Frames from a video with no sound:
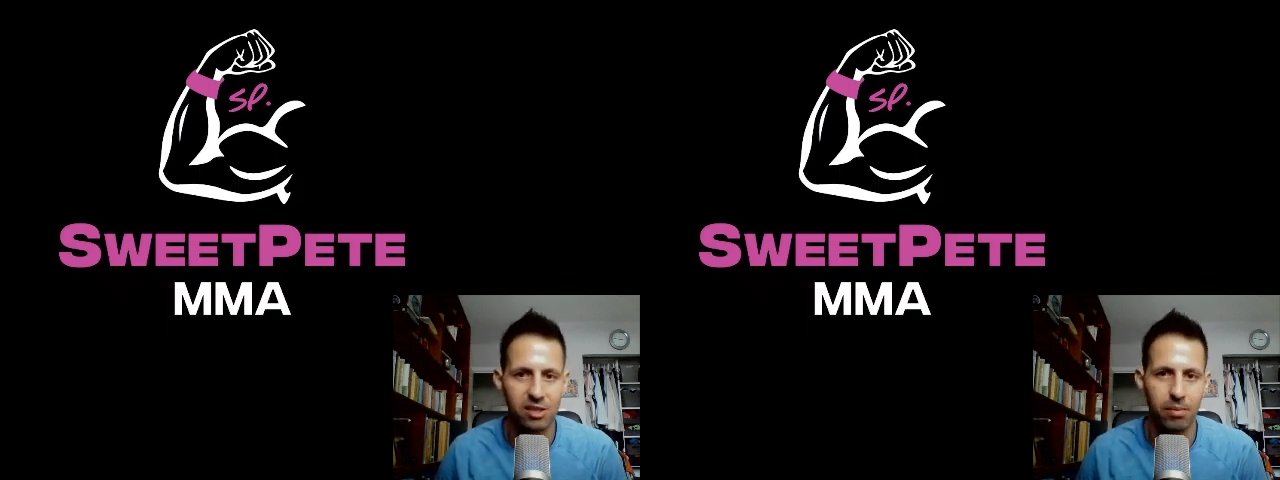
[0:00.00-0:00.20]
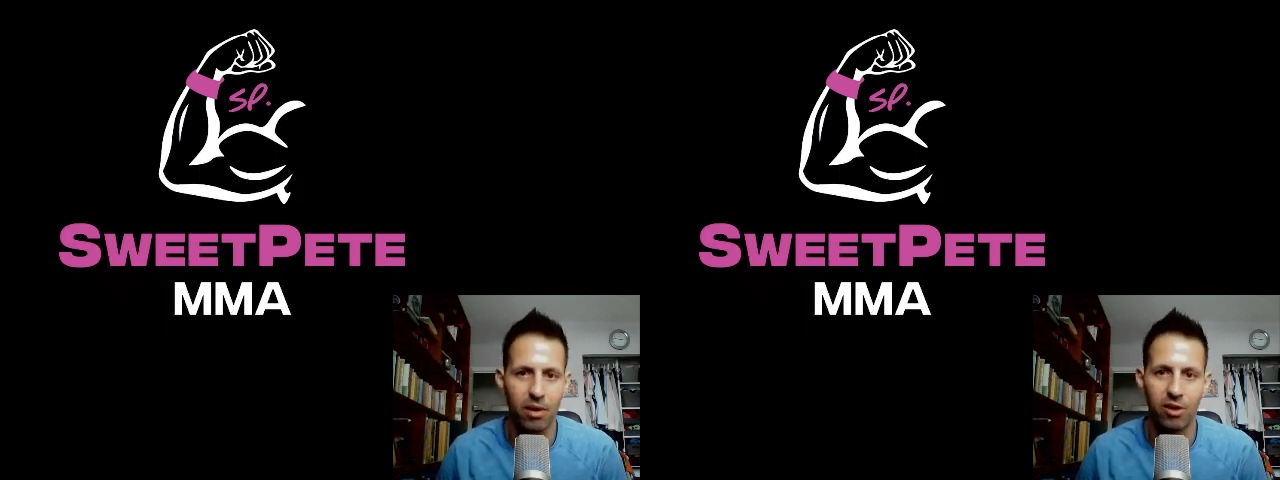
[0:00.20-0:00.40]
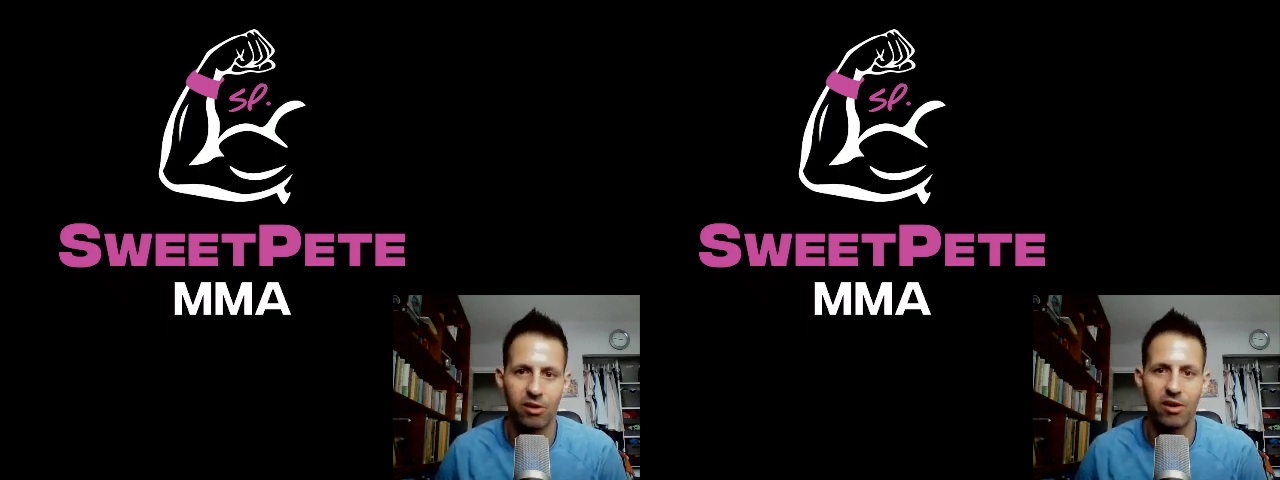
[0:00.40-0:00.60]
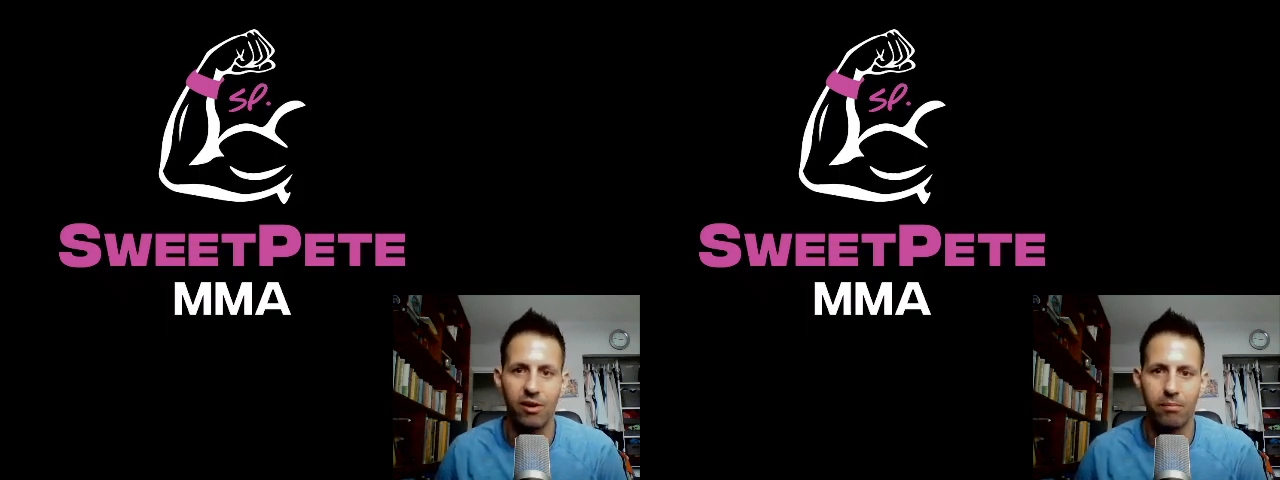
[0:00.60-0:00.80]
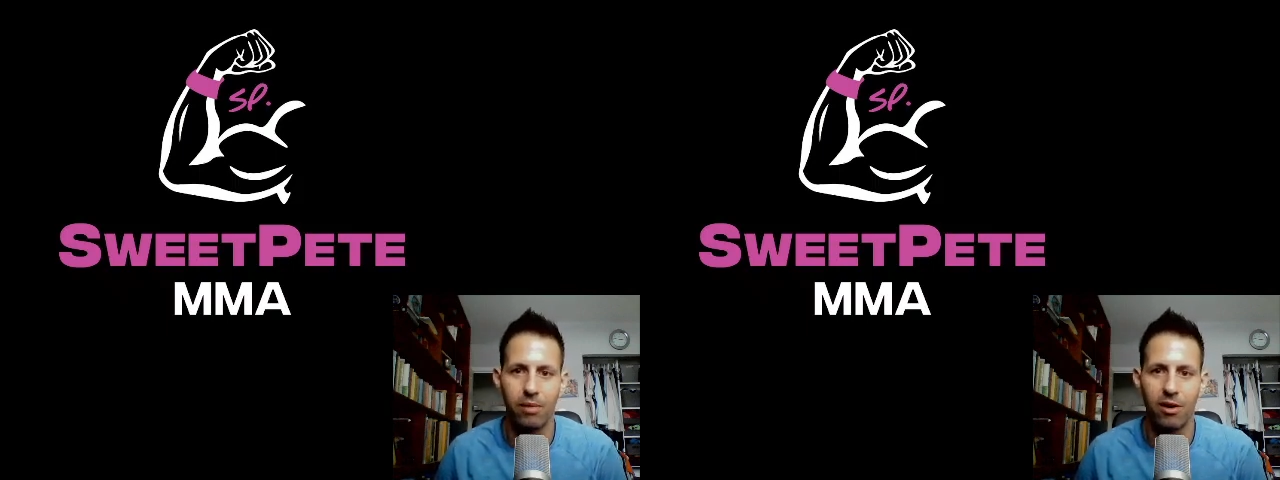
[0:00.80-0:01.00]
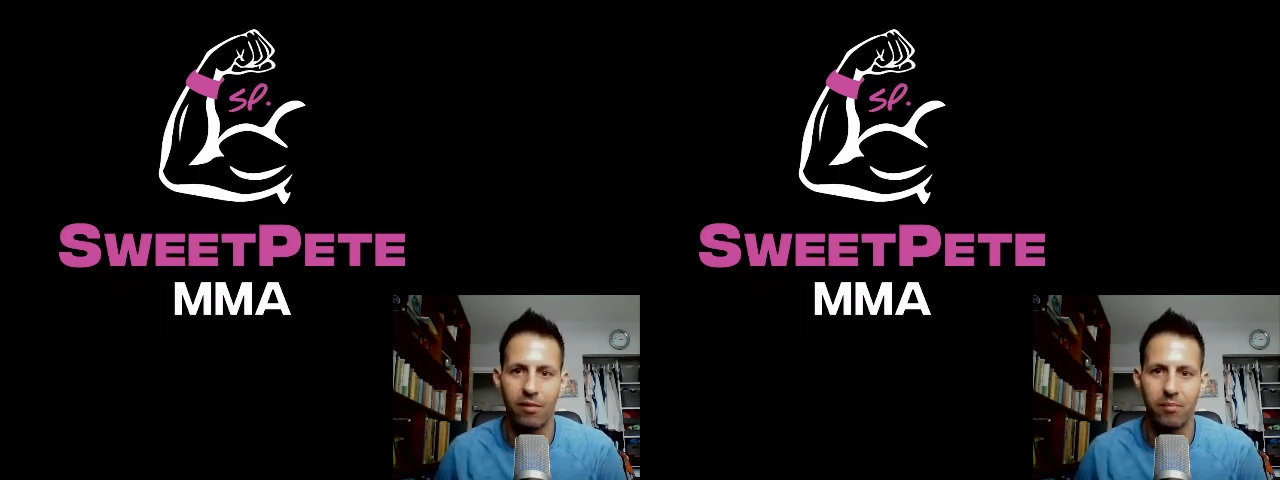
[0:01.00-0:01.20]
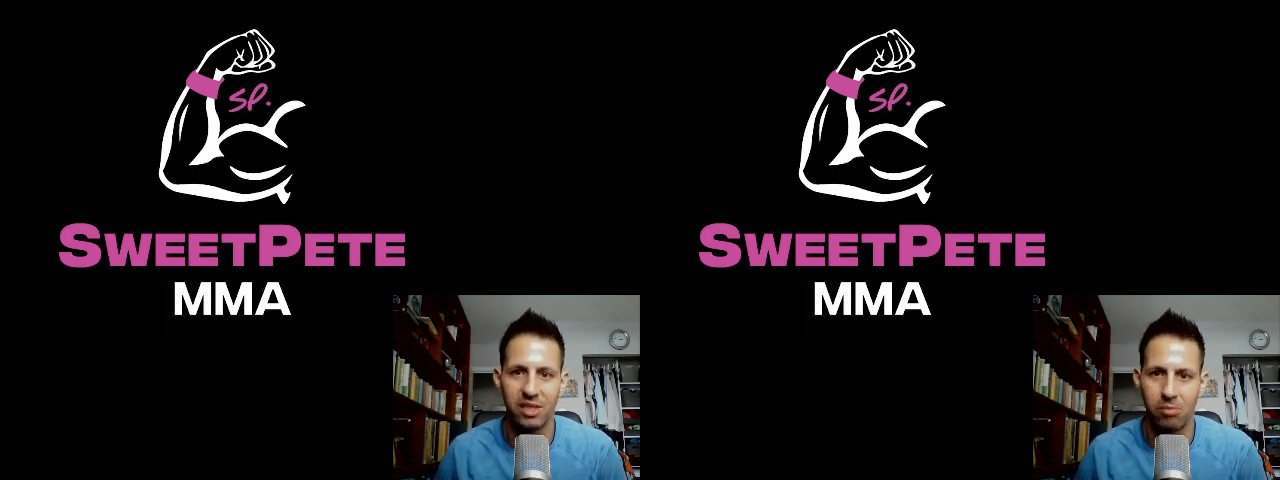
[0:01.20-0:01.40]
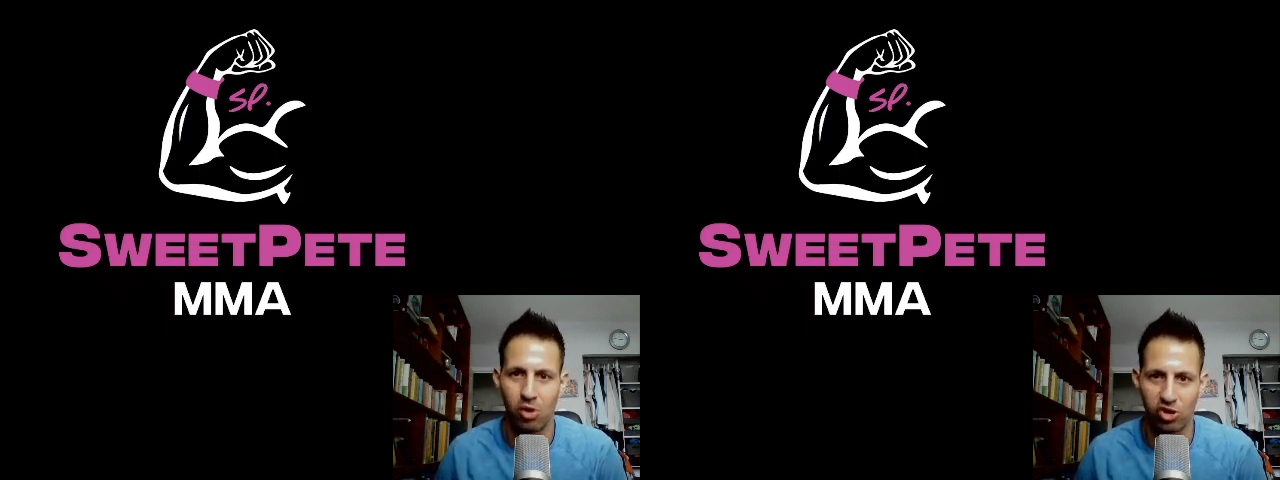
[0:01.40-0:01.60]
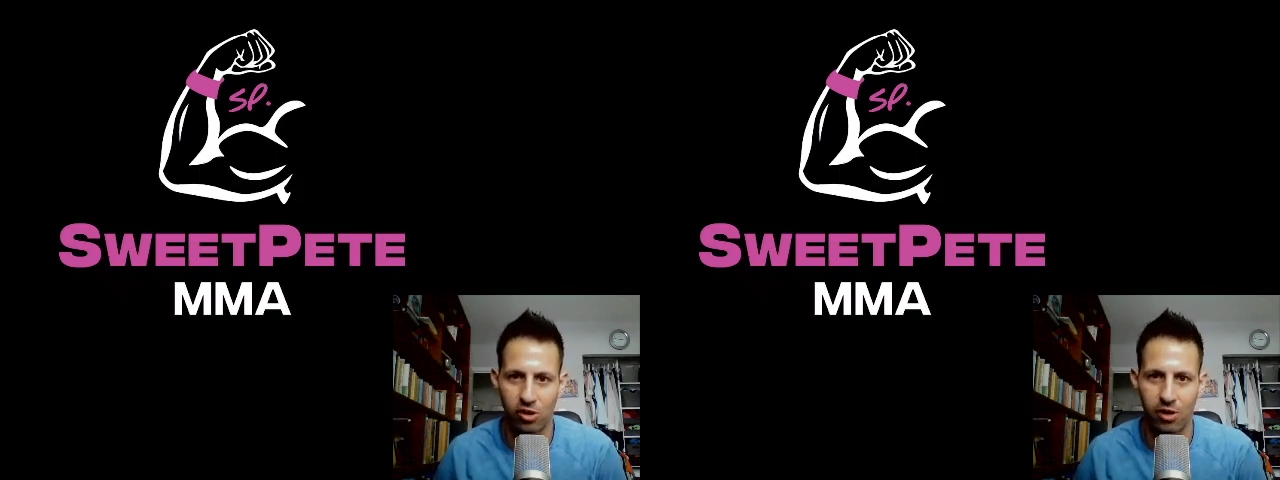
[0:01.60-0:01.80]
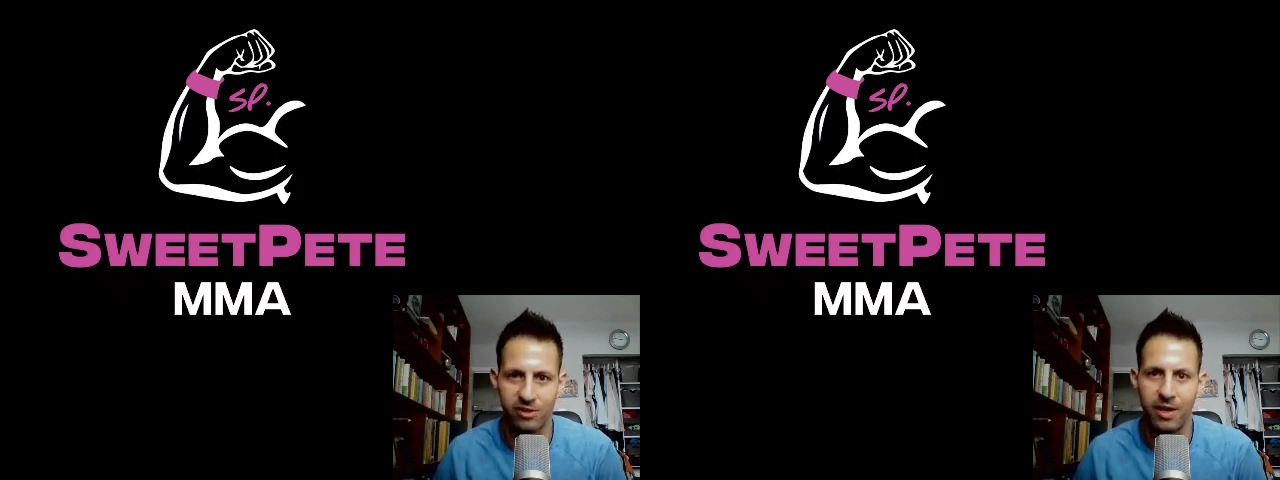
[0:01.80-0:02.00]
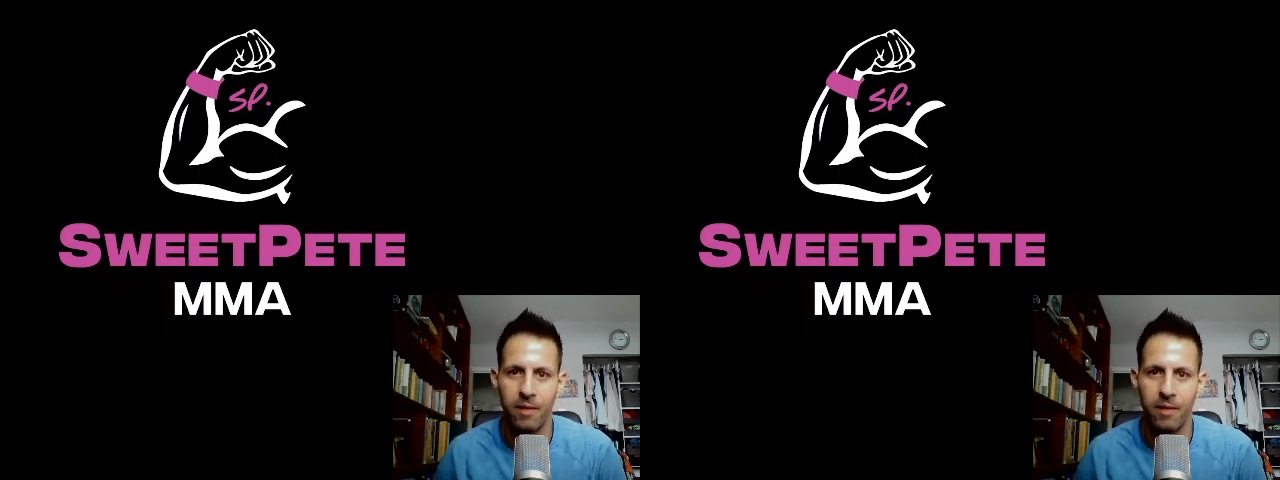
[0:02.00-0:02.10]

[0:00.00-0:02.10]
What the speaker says: part of mixed martial arts,